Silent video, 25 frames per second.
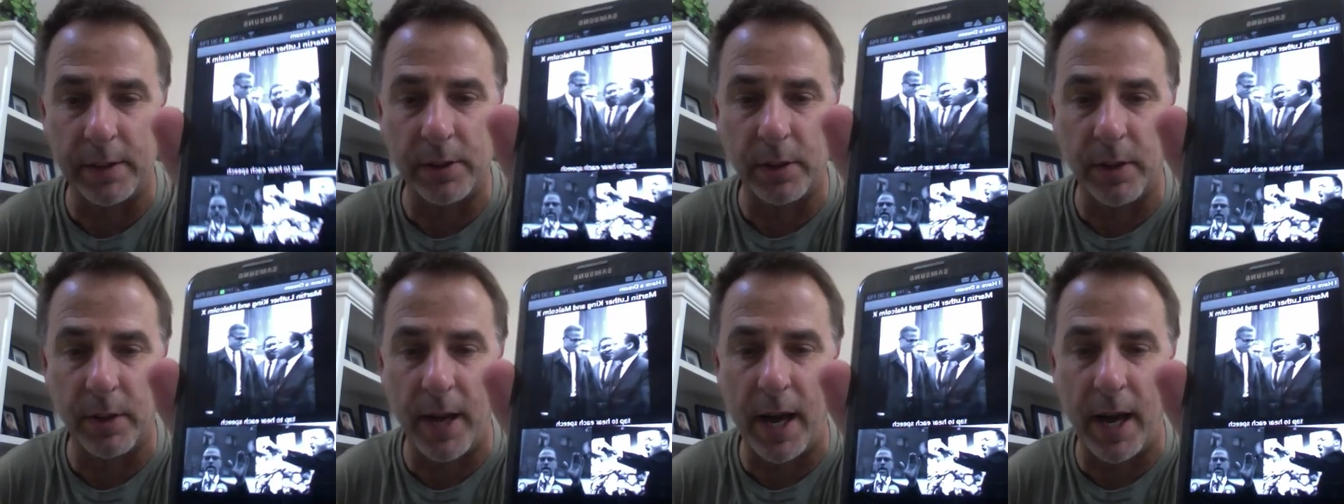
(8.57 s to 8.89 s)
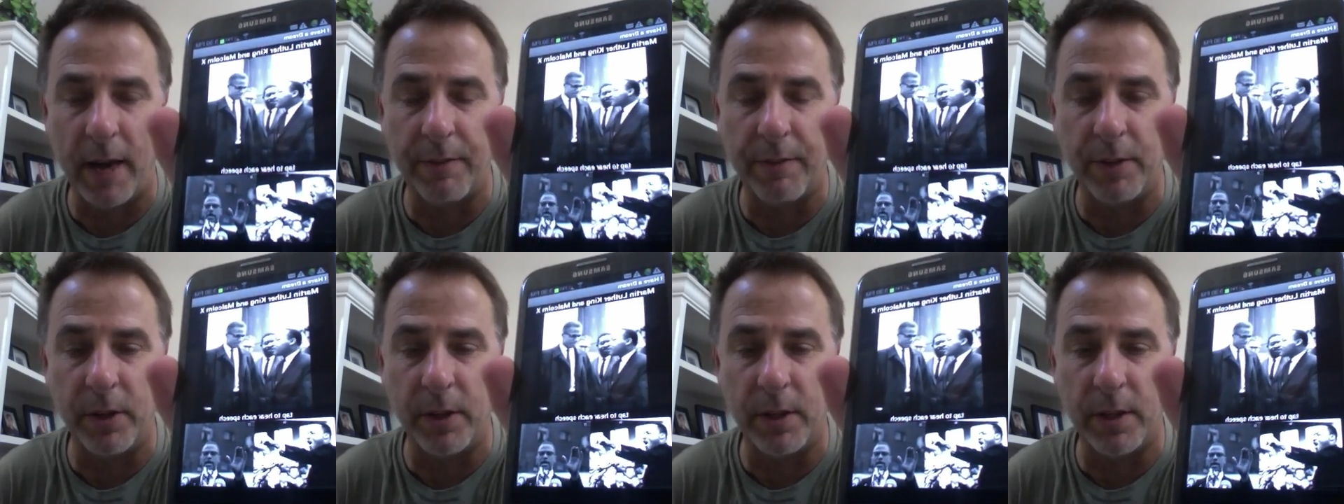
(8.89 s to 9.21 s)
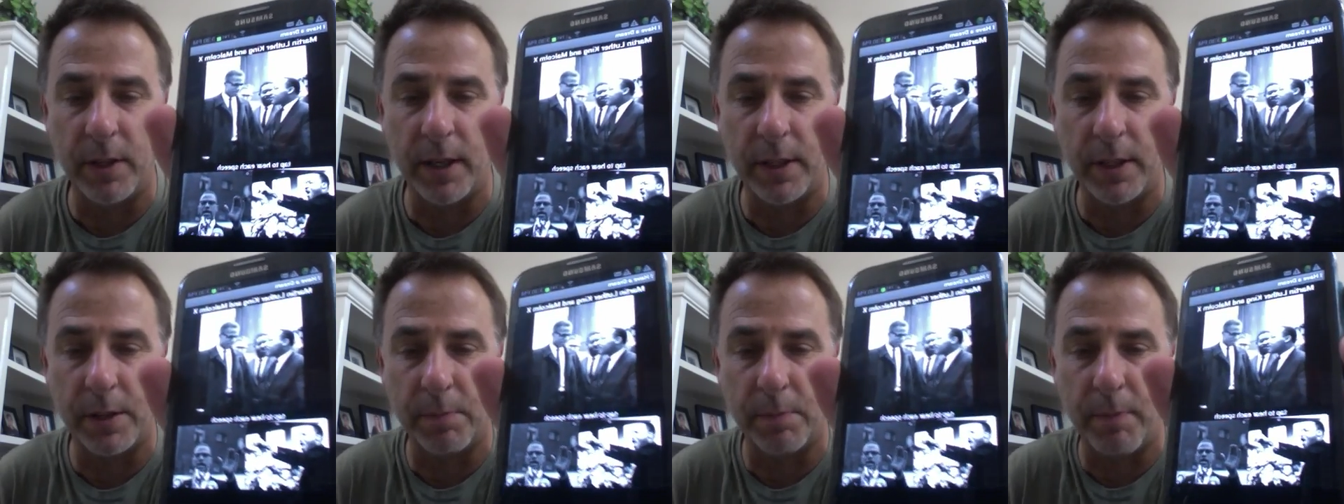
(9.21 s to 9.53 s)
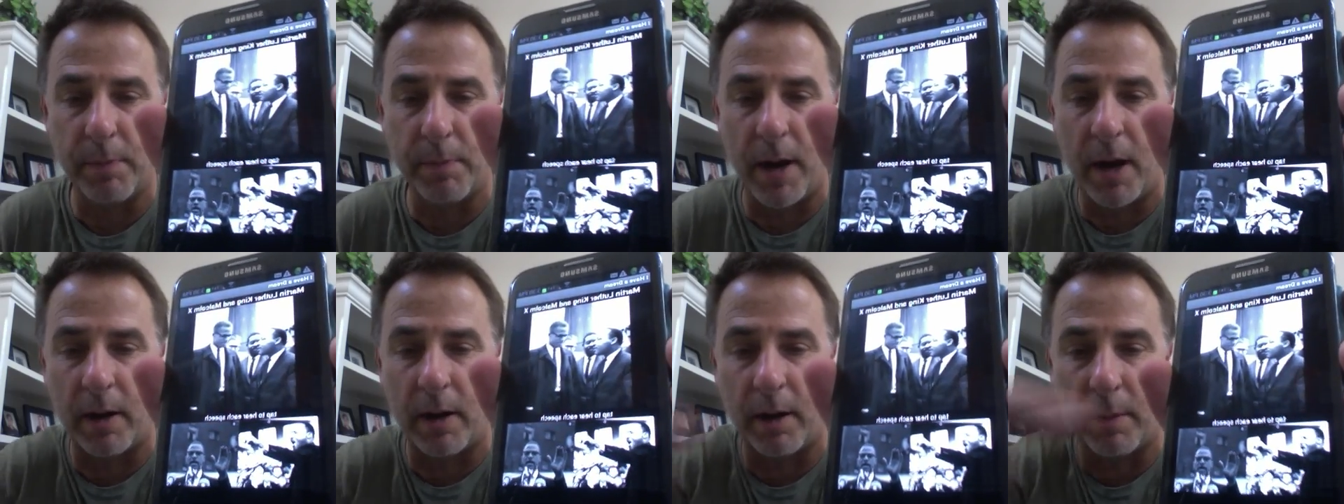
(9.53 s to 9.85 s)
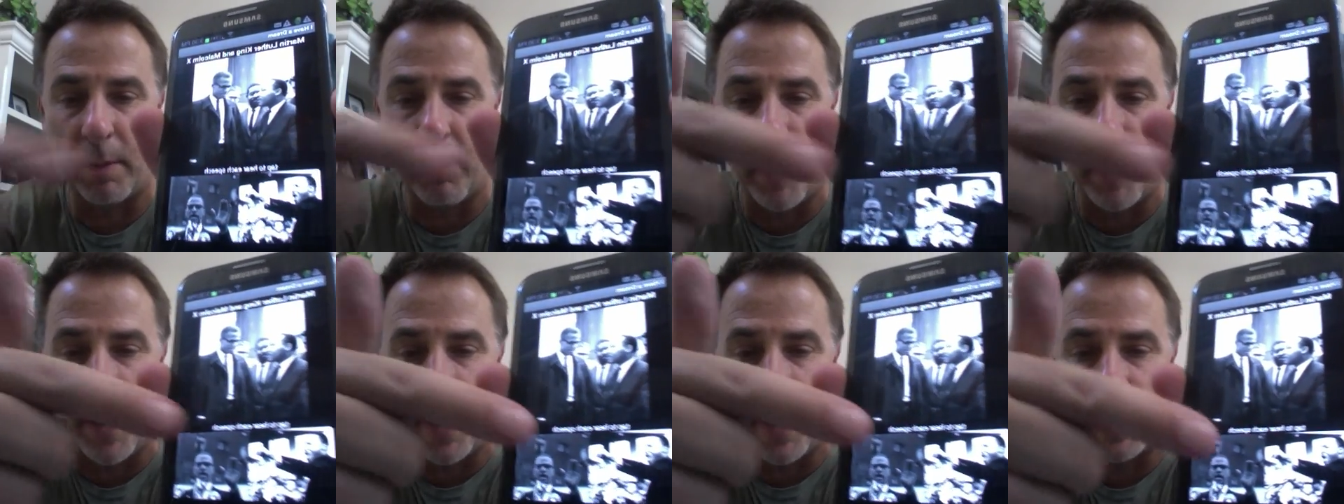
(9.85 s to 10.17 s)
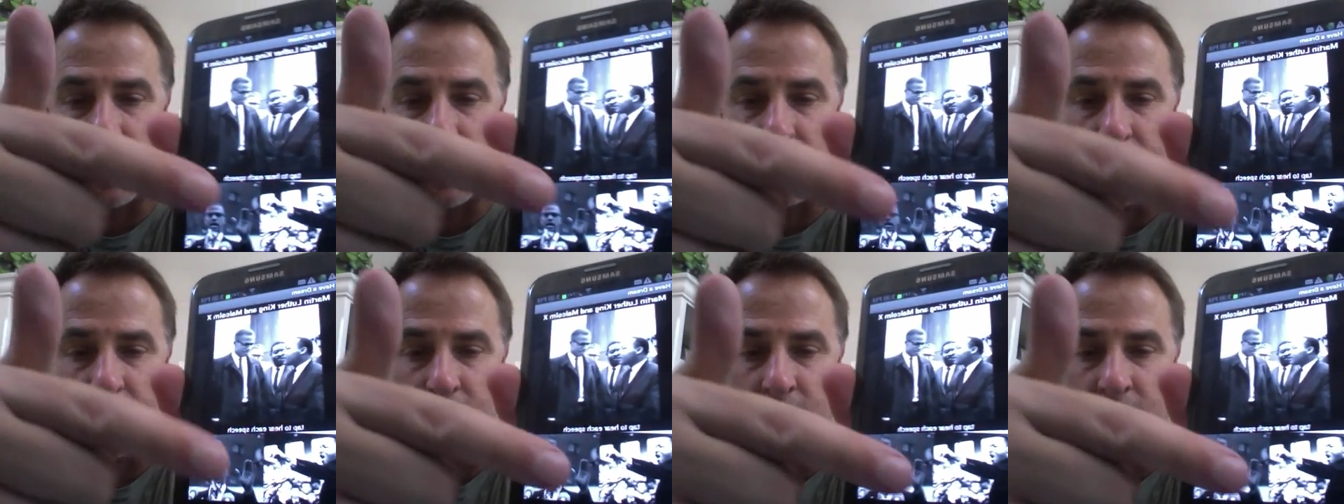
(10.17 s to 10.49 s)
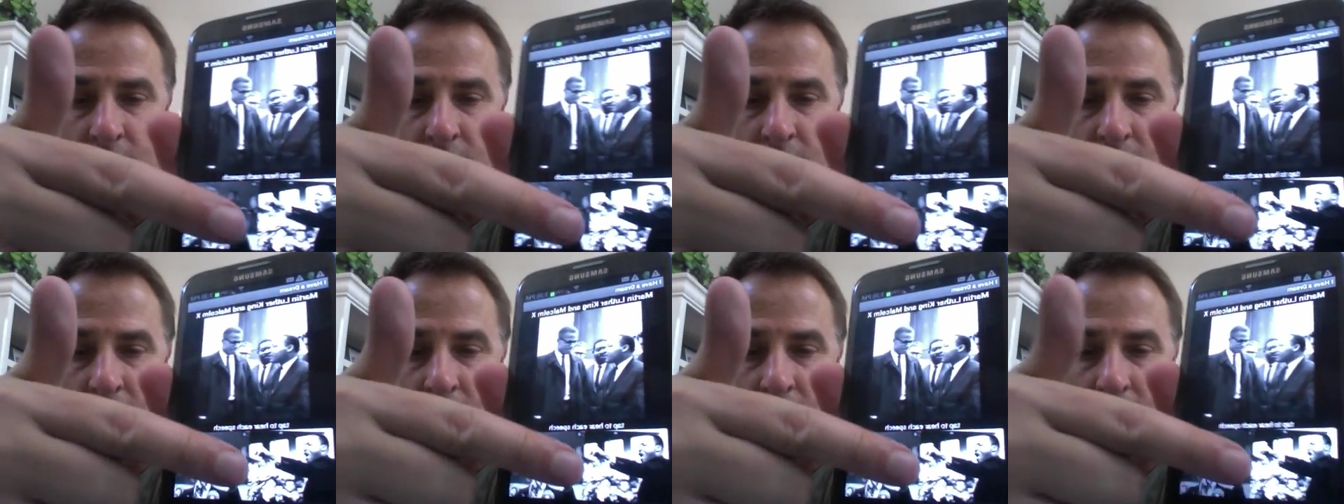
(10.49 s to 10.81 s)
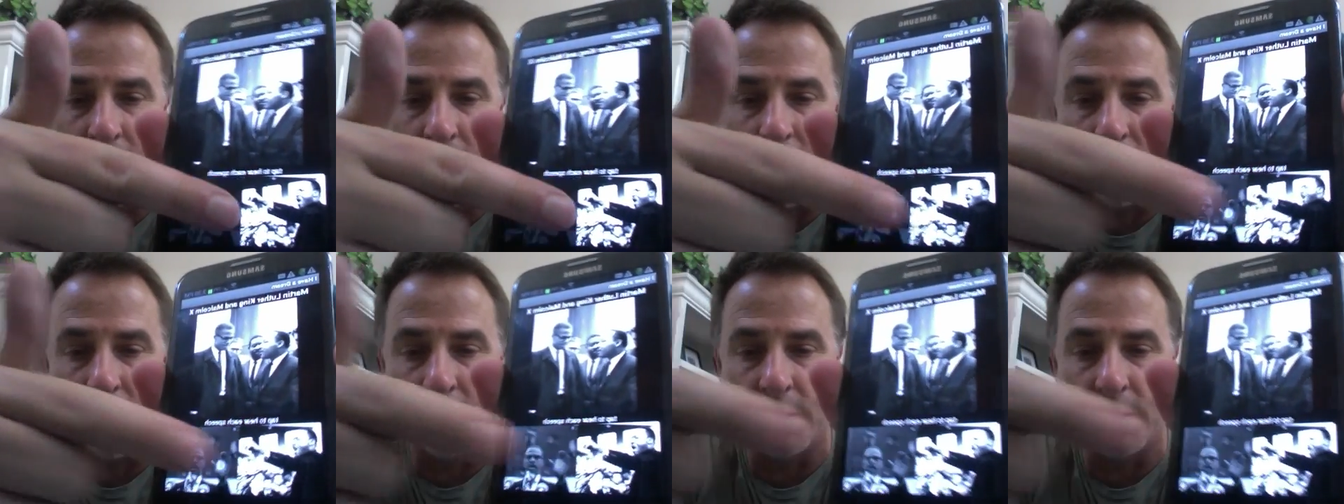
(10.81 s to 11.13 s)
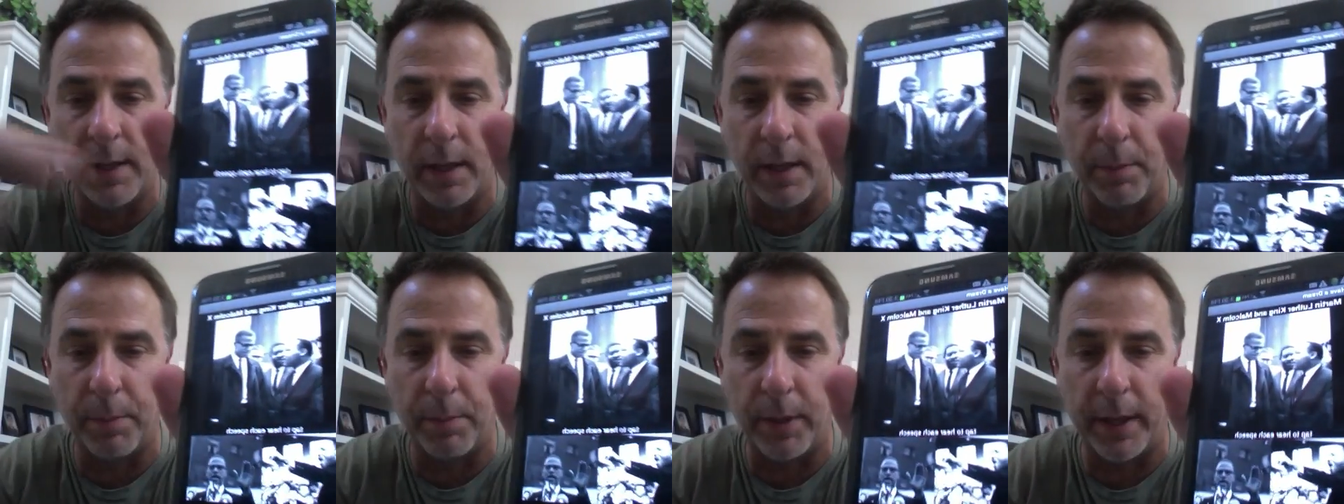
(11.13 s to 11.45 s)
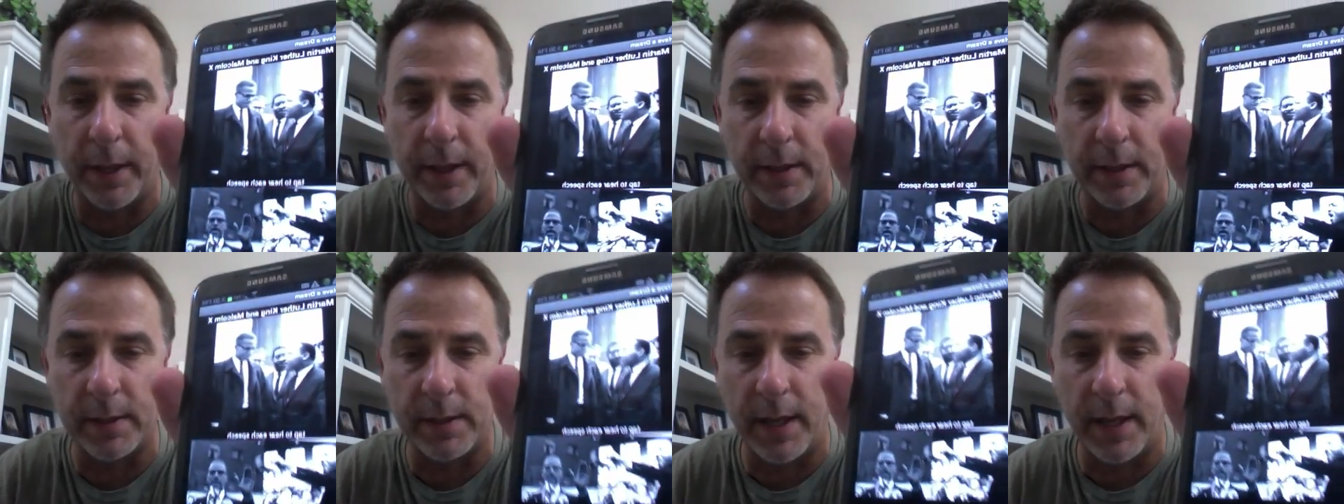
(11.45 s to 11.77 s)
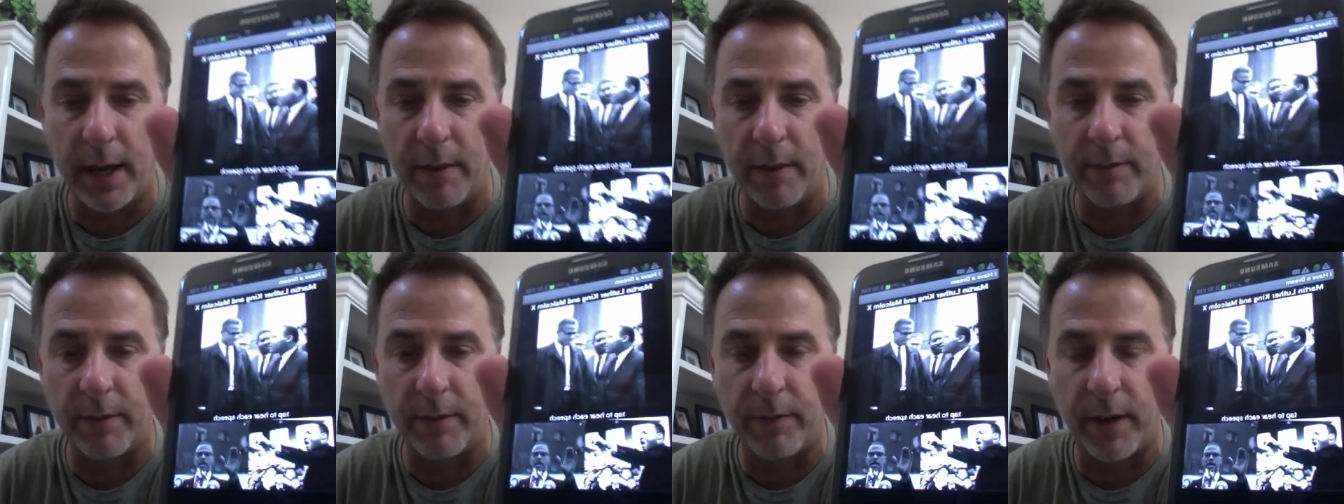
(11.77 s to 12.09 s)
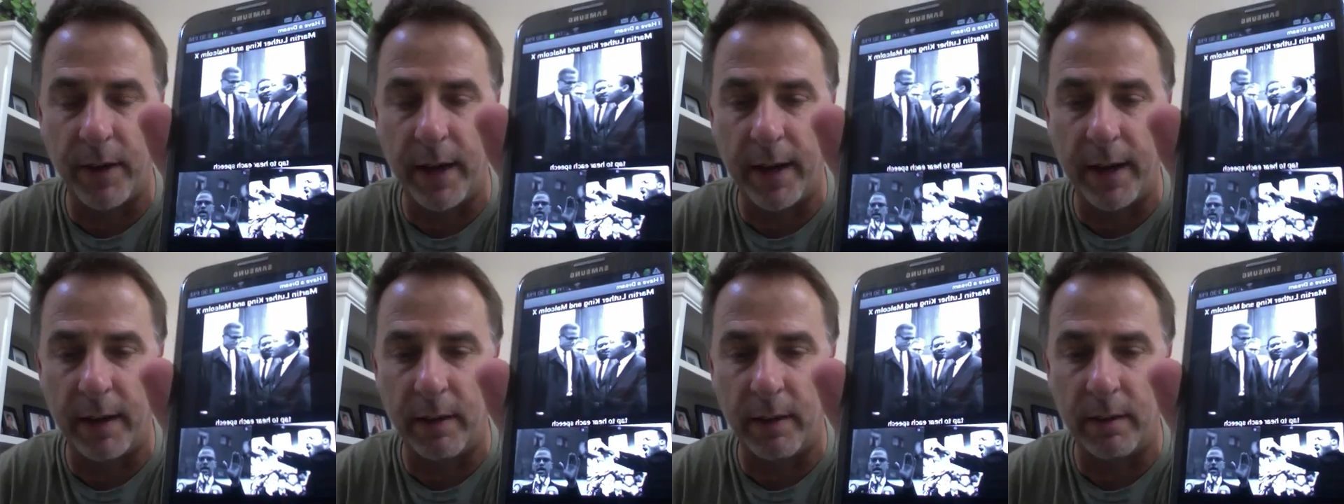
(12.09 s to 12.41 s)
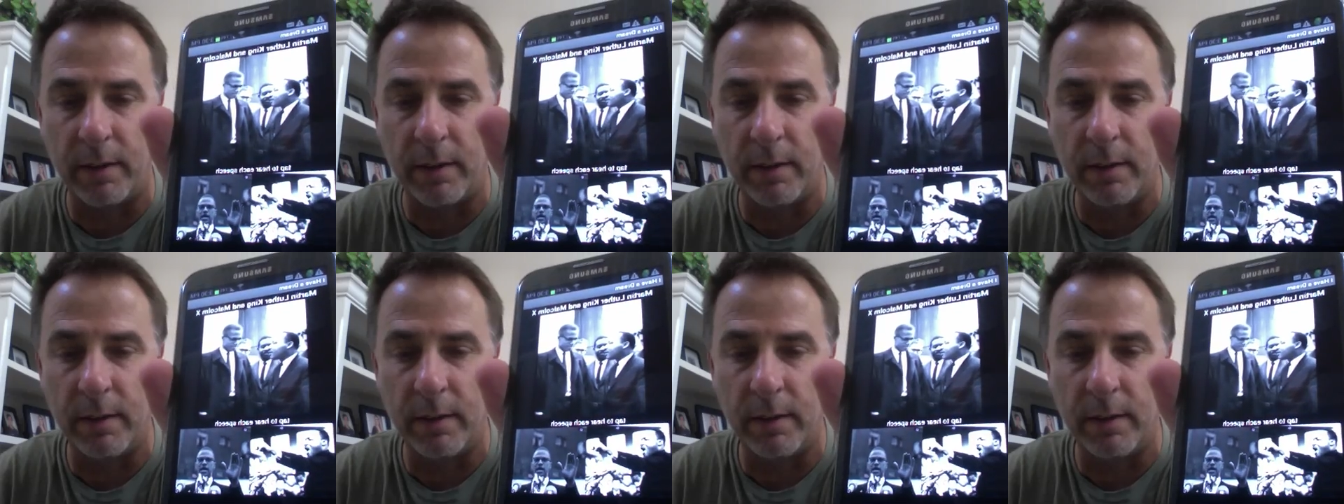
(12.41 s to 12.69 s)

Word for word: So now, if you touch Malcolm X, instead of playing a sound file,